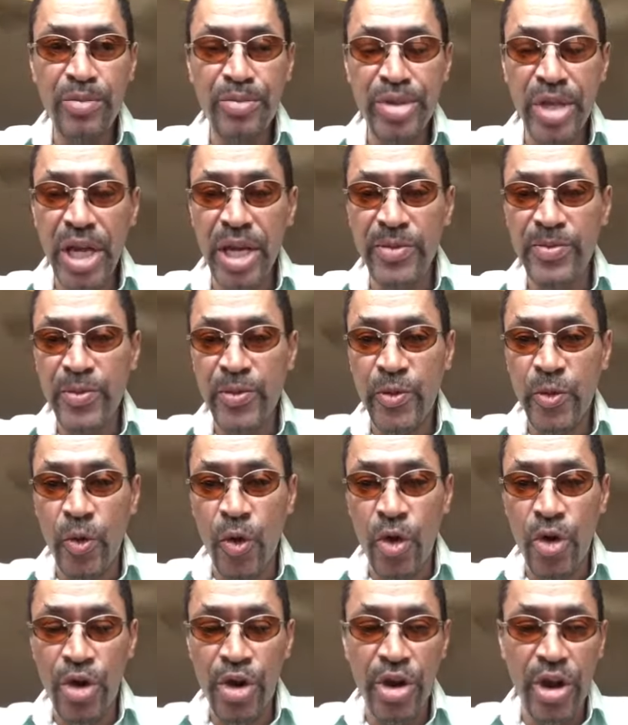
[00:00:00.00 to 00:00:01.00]
blamed
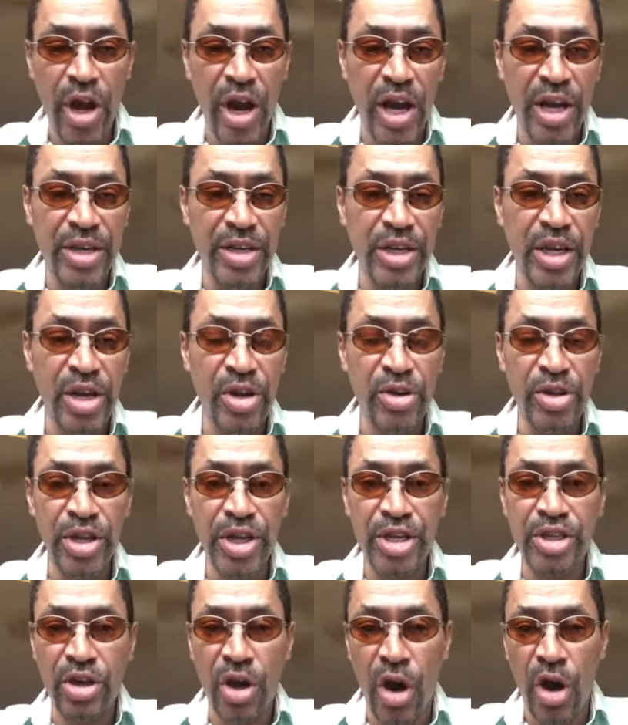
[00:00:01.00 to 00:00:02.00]
for
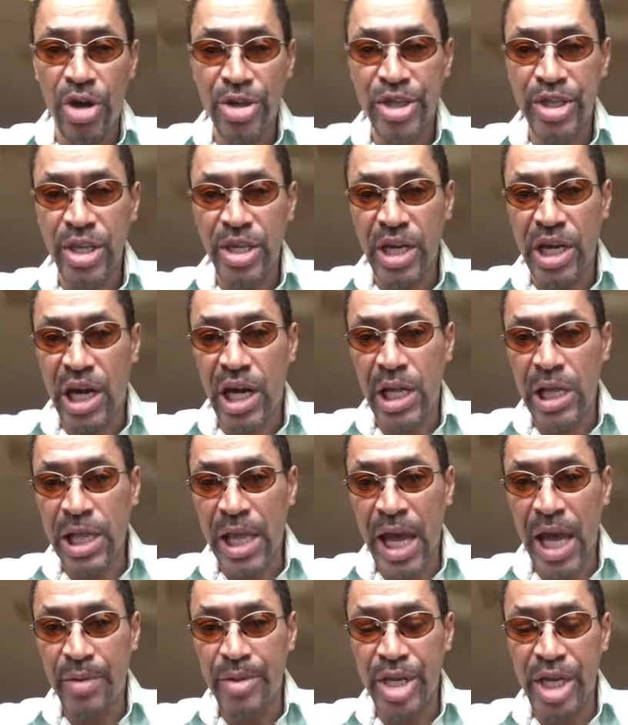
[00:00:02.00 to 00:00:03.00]
nearly causing a
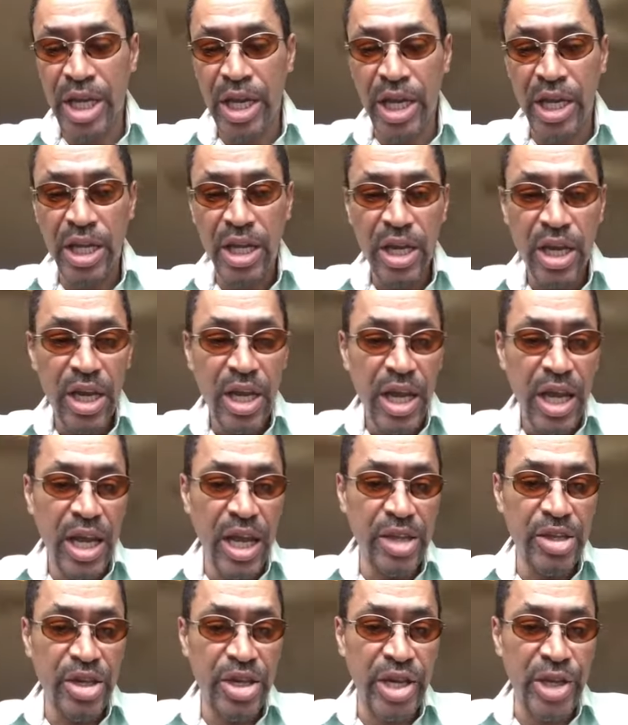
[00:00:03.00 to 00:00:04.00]
calamity
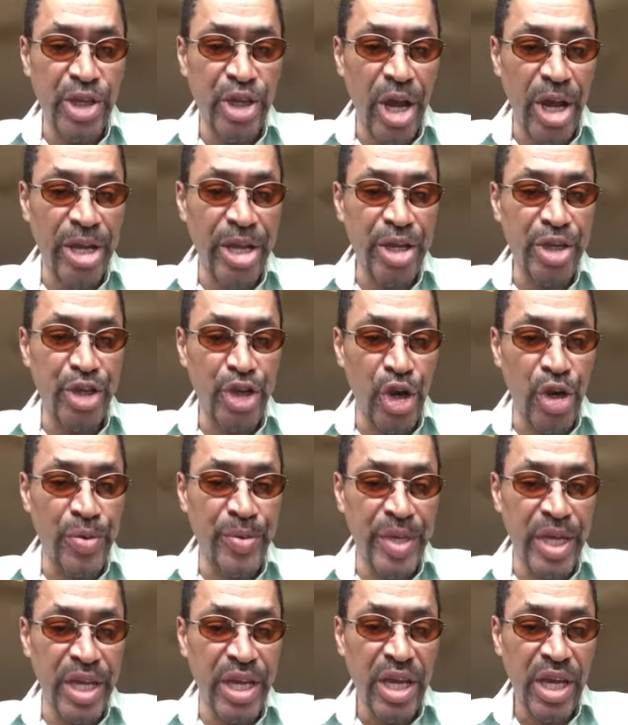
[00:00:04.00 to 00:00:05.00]
in the Kentucky
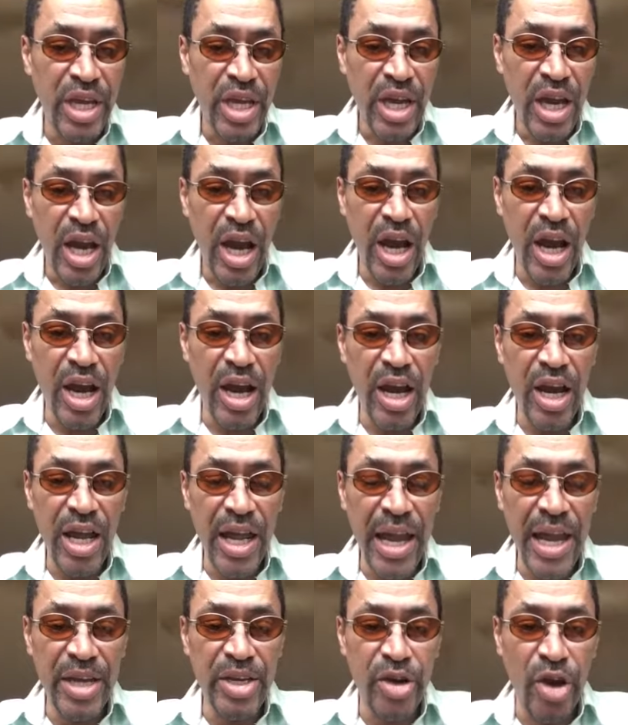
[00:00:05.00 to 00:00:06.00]
Derby,
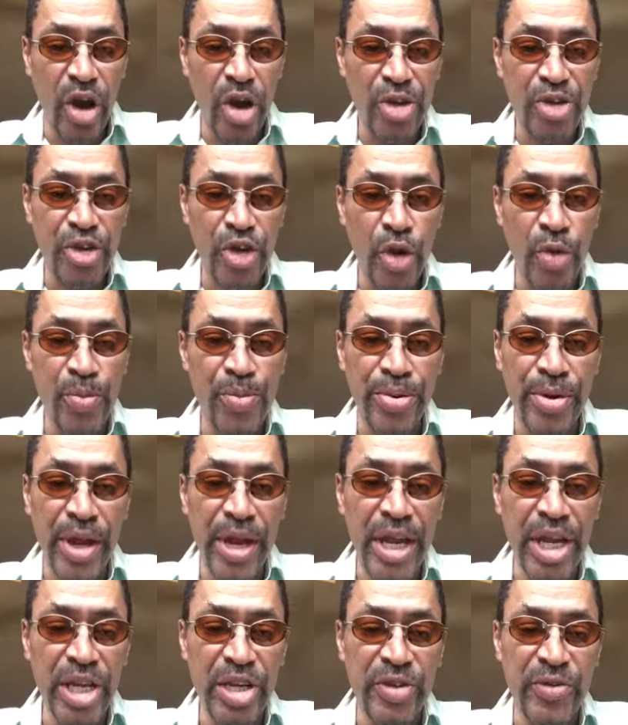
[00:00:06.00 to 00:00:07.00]
and also
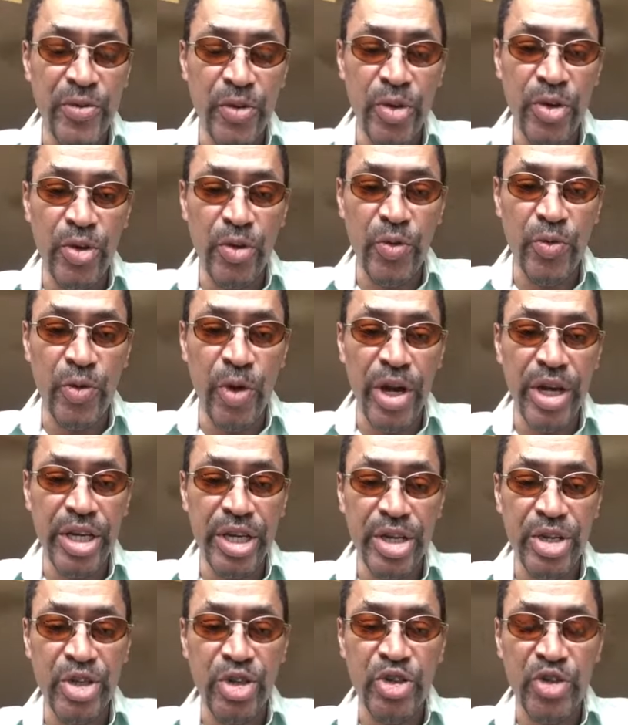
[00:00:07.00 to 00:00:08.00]
praised for
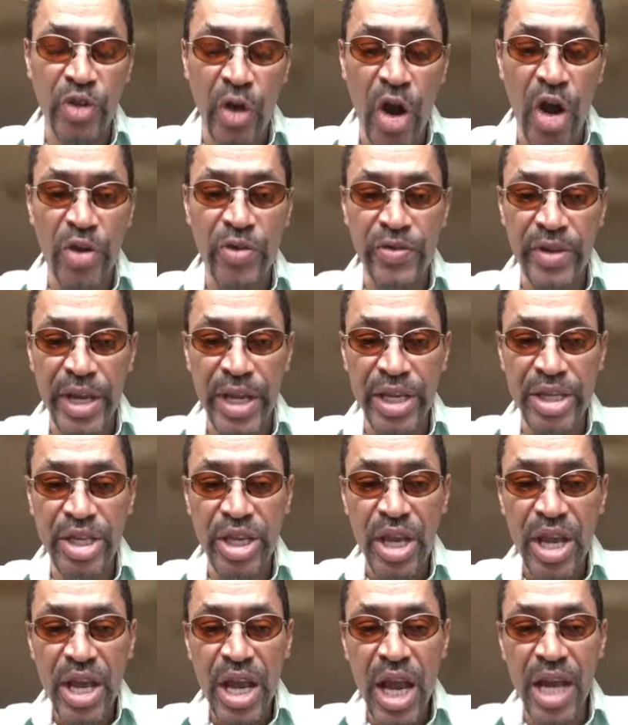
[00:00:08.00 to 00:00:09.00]
running a strong
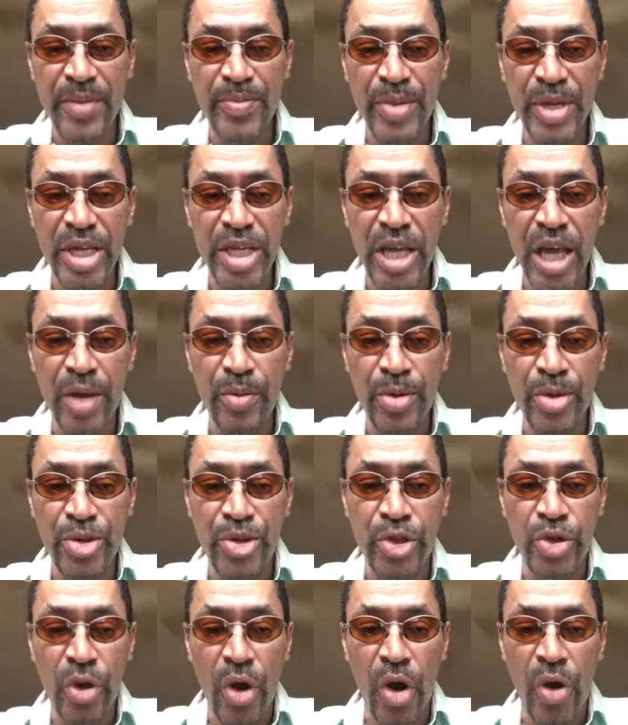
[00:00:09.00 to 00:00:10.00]
race and being able
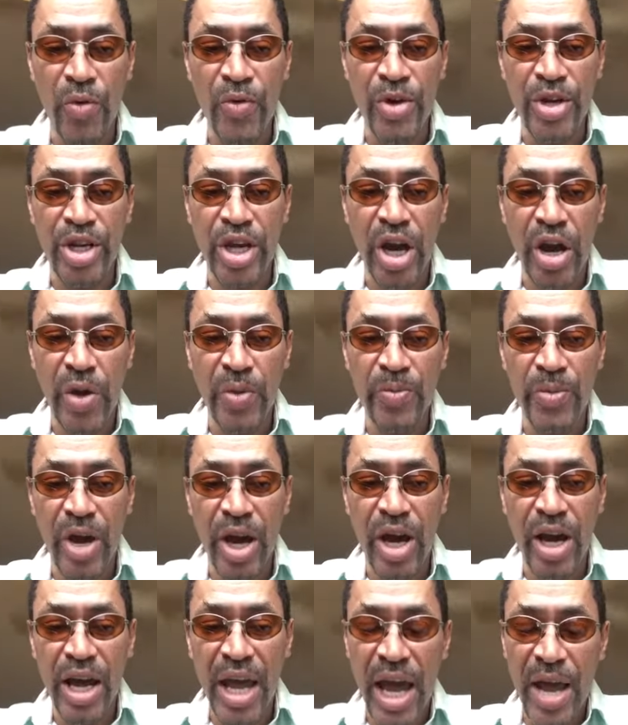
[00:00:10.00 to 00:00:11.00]
to overcome
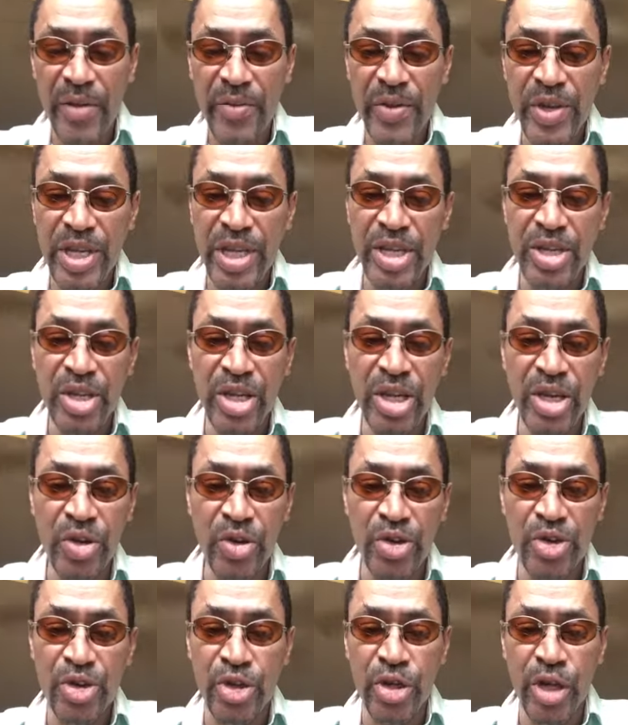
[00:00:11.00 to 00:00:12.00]
having his
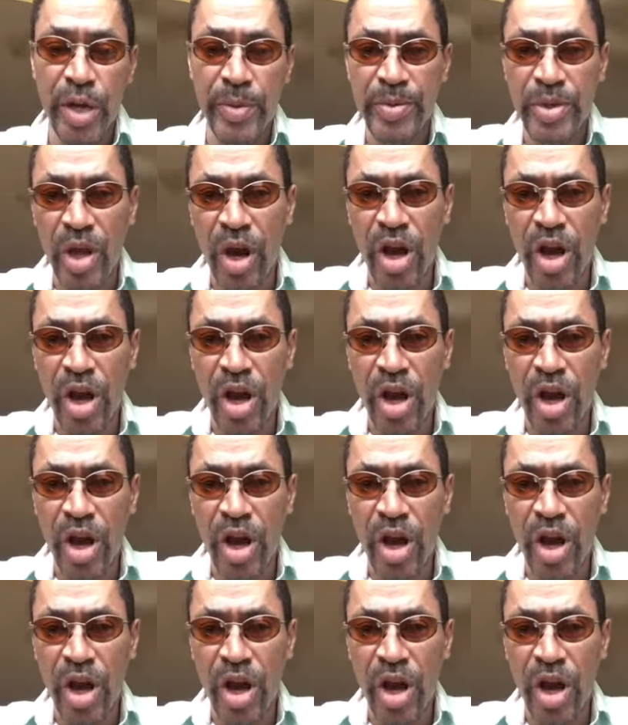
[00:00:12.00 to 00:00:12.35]
heels clipped.